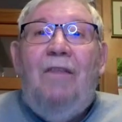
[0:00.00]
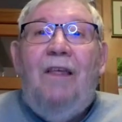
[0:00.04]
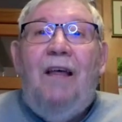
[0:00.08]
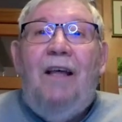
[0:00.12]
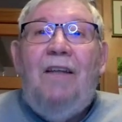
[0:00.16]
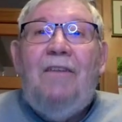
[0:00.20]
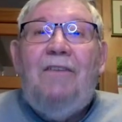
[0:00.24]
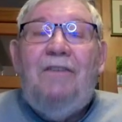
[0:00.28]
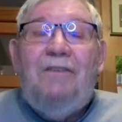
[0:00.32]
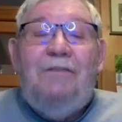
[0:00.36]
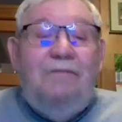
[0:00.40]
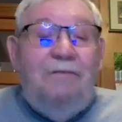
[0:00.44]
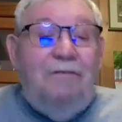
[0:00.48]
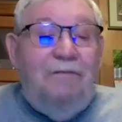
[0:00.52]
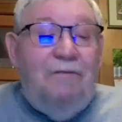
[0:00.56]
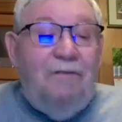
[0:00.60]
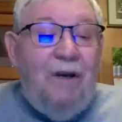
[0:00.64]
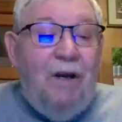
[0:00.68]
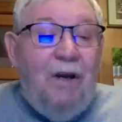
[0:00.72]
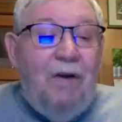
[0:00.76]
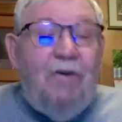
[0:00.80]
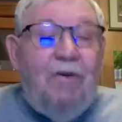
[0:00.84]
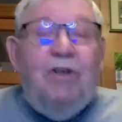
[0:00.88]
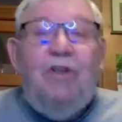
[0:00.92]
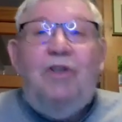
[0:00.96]
That's
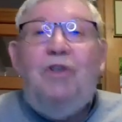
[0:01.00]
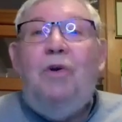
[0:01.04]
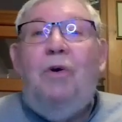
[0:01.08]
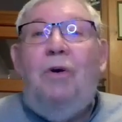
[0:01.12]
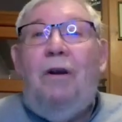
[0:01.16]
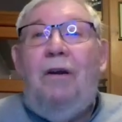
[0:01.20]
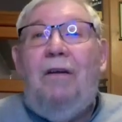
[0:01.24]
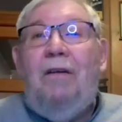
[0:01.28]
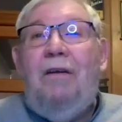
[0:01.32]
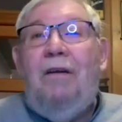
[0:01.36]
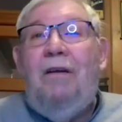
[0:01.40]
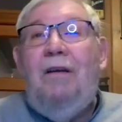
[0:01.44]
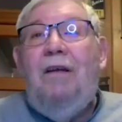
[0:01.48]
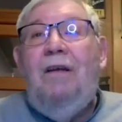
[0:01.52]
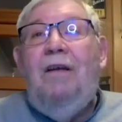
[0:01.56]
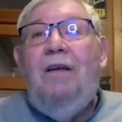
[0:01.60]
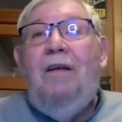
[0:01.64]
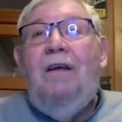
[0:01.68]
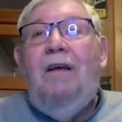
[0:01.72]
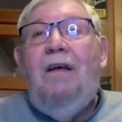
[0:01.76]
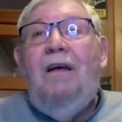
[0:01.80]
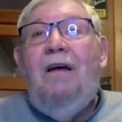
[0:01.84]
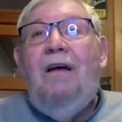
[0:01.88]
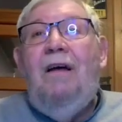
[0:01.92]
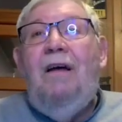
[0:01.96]
very short
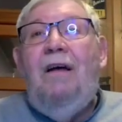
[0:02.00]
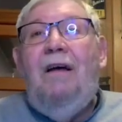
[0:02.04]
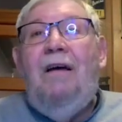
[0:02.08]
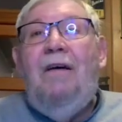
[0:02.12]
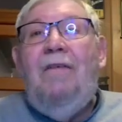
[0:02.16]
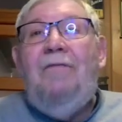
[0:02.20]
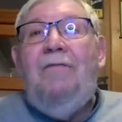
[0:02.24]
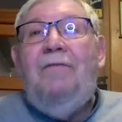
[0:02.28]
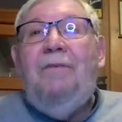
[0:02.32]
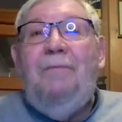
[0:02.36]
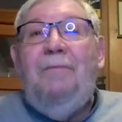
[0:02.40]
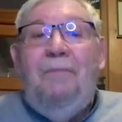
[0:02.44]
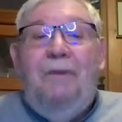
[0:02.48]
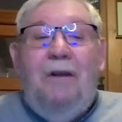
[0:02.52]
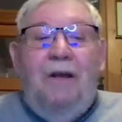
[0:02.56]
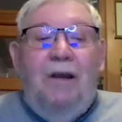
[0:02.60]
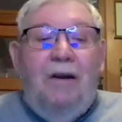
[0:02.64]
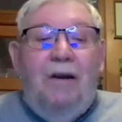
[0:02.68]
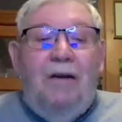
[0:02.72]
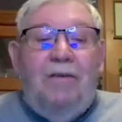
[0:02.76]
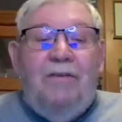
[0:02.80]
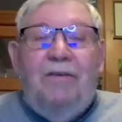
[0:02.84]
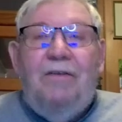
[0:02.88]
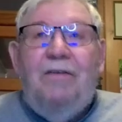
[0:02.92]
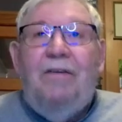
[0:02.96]
from
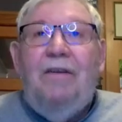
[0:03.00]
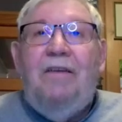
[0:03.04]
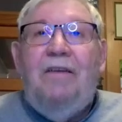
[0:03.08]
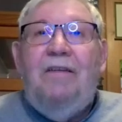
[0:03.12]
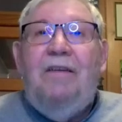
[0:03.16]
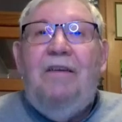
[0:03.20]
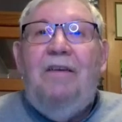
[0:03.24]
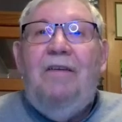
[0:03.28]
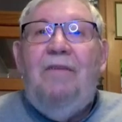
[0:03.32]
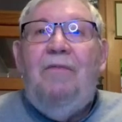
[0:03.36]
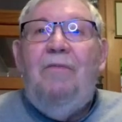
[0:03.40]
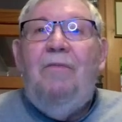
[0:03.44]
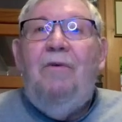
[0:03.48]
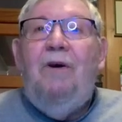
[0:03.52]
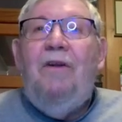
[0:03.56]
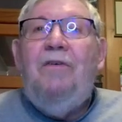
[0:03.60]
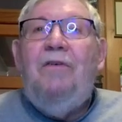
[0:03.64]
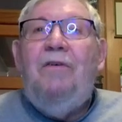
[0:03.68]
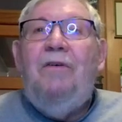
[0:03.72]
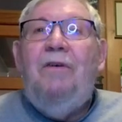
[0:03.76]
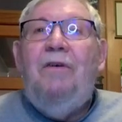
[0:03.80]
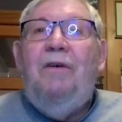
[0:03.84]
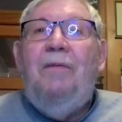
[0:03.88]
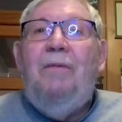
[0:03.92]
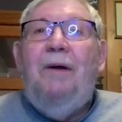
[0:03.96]
there. So that you're
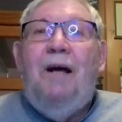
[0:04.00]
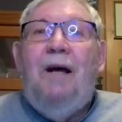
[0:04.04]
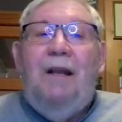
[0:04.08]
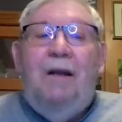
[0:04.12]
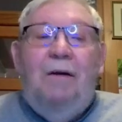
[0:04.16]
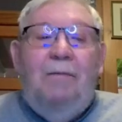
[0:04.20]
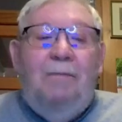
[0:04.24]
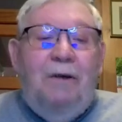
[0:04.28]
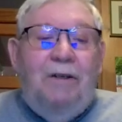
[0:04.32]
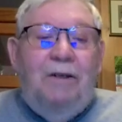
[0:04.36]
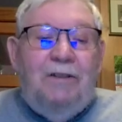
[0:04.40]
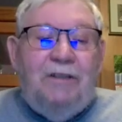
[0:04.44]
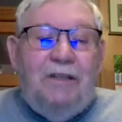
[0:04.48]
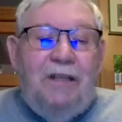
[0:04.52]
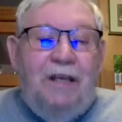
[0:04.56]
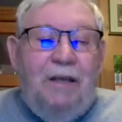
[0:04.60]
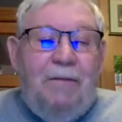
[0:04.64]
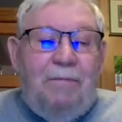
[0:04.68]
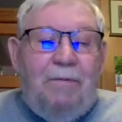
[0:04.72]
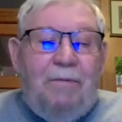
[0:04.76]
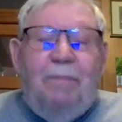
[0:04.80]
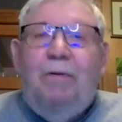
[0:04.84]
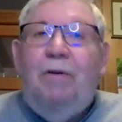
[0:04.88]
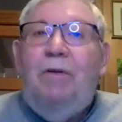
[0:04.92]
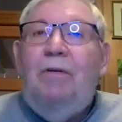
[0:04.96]
wondering about how much
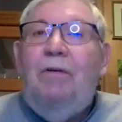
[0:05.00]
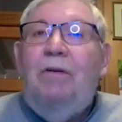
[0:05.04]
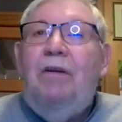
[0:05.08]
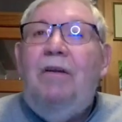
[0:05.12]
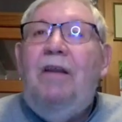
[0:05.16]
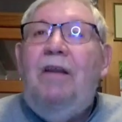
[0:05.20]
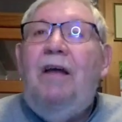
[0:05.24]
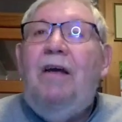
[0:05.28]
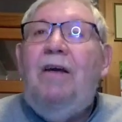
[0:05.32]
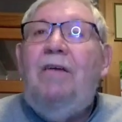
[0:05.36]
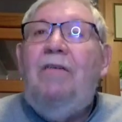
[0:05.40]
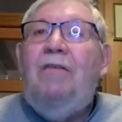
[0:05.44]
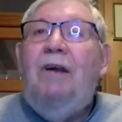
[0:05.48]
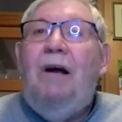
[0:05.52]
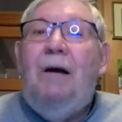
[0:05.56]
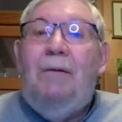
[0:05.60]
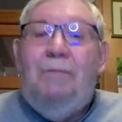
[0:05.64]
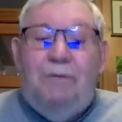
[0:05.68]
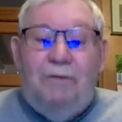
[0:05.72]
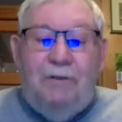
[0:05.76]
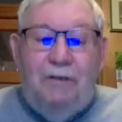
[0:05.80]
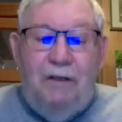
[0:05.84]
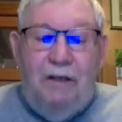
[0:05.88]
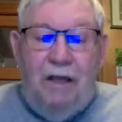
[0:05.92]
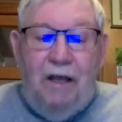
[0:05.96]
capability that
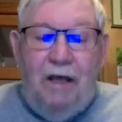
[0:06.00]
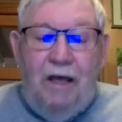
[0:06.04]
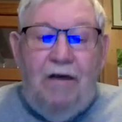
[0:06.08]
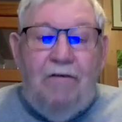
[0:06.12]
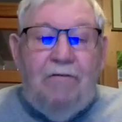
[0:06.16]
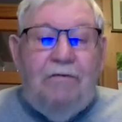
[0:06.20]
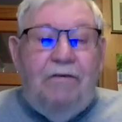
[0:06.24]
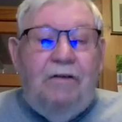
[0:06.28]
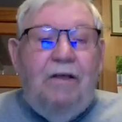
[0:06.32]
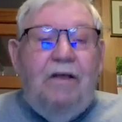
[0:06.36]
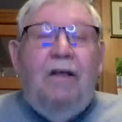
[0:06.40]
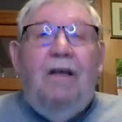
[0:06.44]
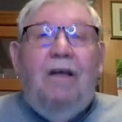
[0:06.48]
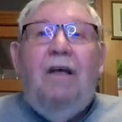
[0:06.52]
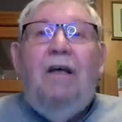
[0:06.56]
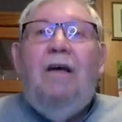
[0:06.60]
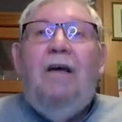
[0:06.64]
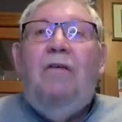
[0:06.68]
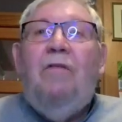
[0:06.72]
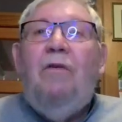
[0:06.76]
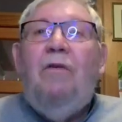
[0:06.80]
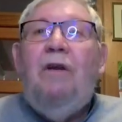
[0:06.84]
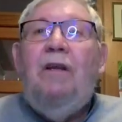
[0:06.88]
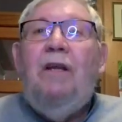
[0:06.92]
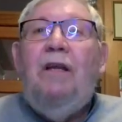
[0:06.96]
crop's going to have
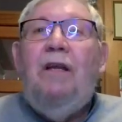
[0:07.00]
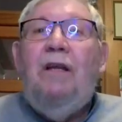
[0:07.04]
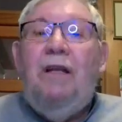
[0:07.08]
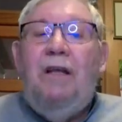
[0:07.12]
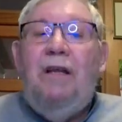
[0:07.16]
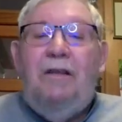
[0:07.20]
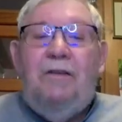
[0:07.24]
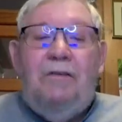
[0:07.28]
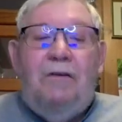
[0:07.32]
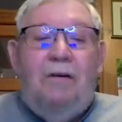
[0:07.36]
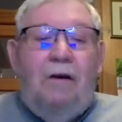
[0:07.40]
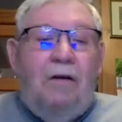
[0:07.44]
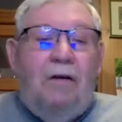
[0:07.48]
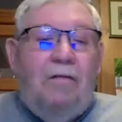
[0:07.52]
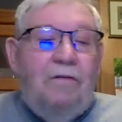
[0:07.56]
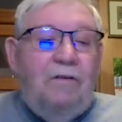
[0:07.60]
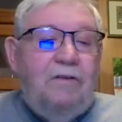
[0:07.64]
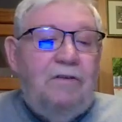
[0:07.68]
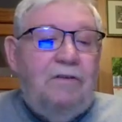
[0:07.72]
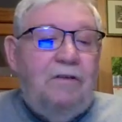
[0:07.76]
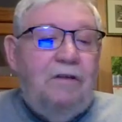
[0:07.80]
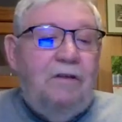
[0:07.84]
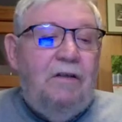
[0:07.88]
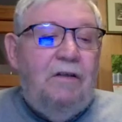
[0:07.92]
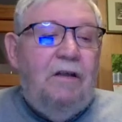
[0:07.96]
when it gets
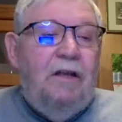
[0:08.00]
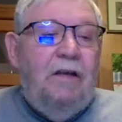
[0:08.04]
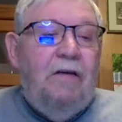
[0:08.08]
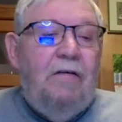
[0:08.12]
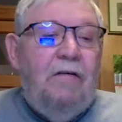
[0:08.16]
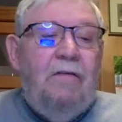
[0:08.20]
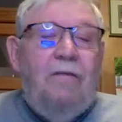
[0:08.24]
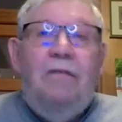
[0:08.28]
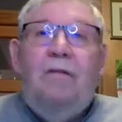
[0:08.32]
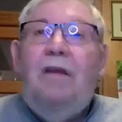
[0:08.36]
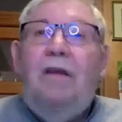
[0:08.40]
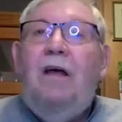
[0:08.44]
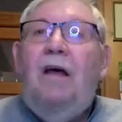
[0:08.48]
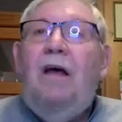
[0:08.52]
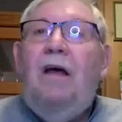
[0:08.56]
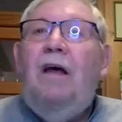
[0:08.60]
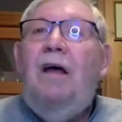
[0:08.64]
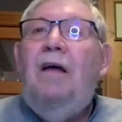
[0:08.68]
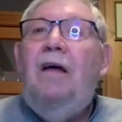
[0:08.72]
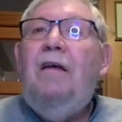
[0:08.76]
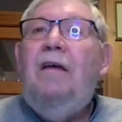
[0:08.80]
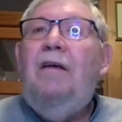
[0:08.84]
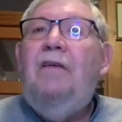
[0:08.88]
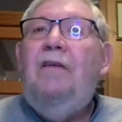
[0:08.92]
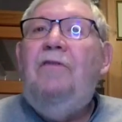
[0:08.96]
harvested later
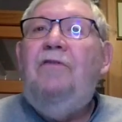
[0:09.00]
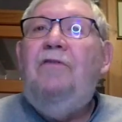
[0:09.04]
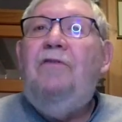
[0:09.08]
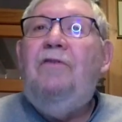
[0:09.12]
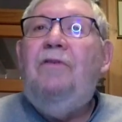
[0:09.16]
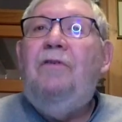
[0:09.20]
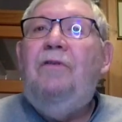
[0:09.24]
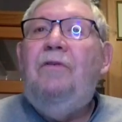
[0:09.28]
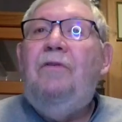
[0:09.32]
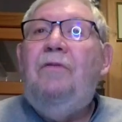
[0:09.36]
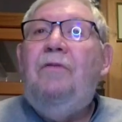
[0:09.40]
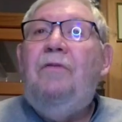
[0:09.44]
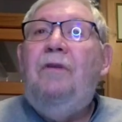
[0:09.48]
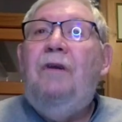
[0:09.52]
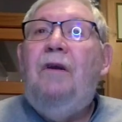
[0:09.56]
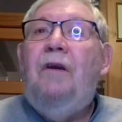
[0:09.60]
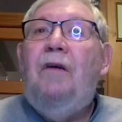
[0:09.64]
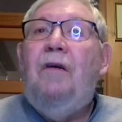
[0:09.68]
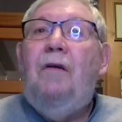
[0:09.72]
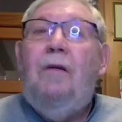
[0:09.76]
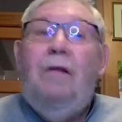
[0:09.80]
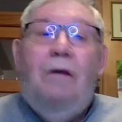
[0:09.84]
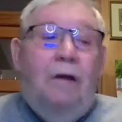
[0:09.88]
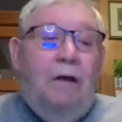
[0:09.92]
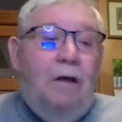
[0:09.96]
in June
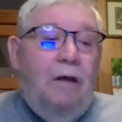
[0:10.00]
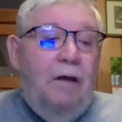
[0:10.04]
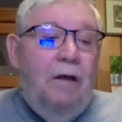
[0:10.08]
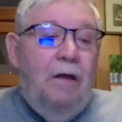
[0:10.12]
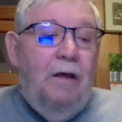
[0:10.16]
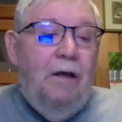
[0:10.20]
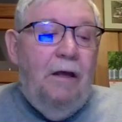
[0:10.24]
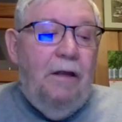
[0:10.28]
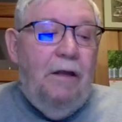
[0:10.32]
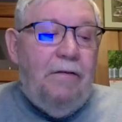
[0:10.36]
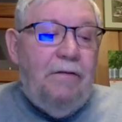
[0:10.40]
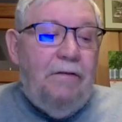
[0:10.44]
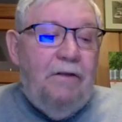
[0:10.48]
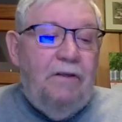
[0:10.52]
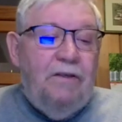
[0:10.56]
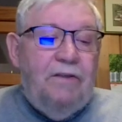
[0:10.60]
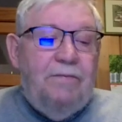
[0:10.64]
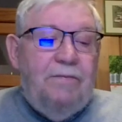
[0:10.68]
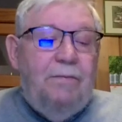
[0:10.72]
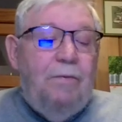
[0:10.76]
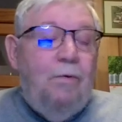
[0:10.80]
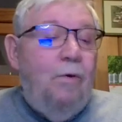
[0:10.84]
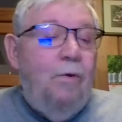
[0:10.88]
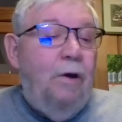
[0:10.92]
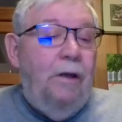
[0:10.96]
here at this
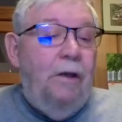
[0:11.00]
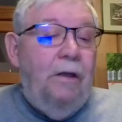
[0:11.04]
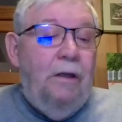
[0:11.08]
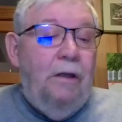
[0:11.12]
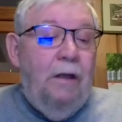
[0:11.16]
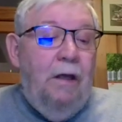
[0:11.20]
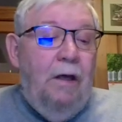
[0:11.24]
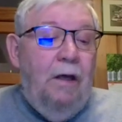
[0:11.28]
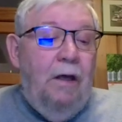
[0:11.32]
point.